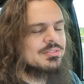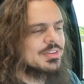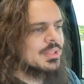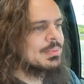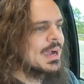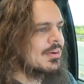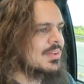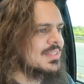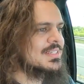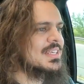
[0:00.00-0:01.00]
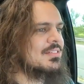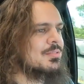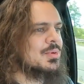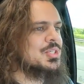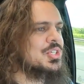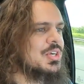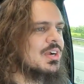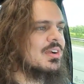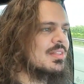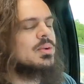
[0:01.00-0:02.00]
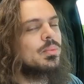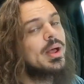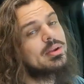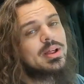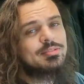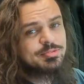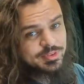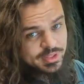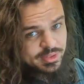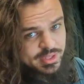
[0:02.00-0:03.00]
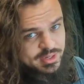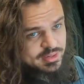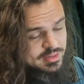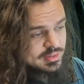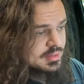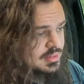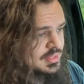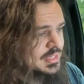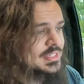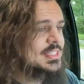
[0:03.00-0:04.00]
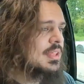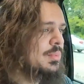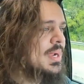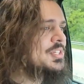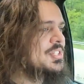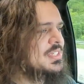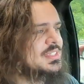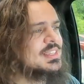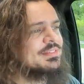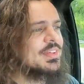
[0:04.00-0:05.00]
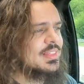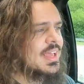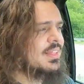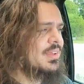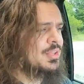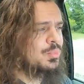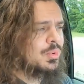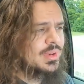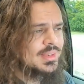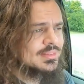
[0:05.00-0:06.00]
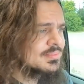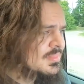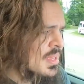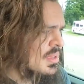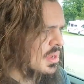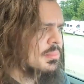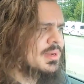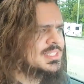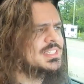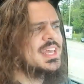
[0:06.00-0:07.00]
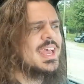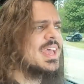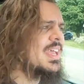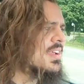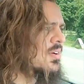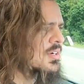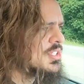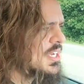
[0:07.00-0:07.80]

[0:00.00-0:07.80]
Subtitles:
can feel the power in this thing for sure. While you're not feeling the acceleration and stuff like that, like you would in a Mustang or a